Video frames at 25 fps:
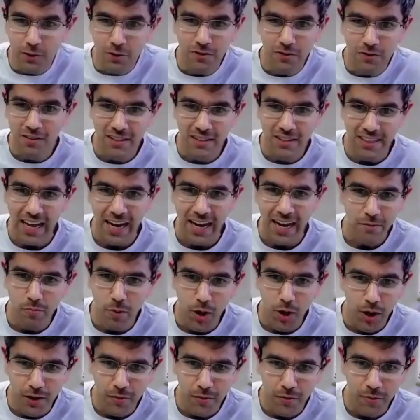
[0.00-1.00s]
to that
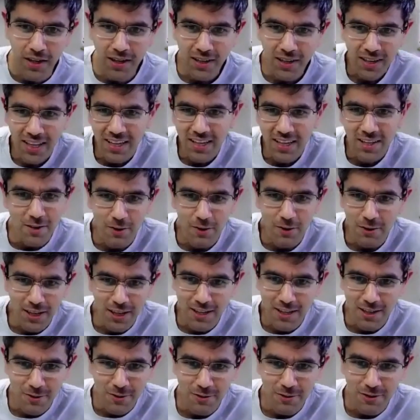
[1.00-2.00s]
monument? Like,
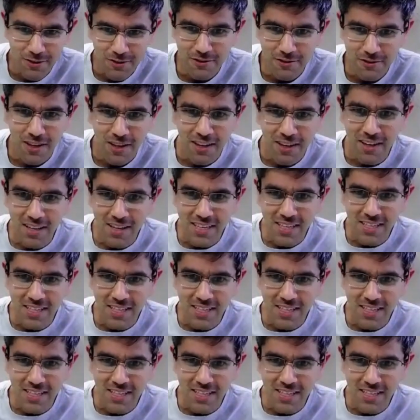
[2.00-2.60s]
like you just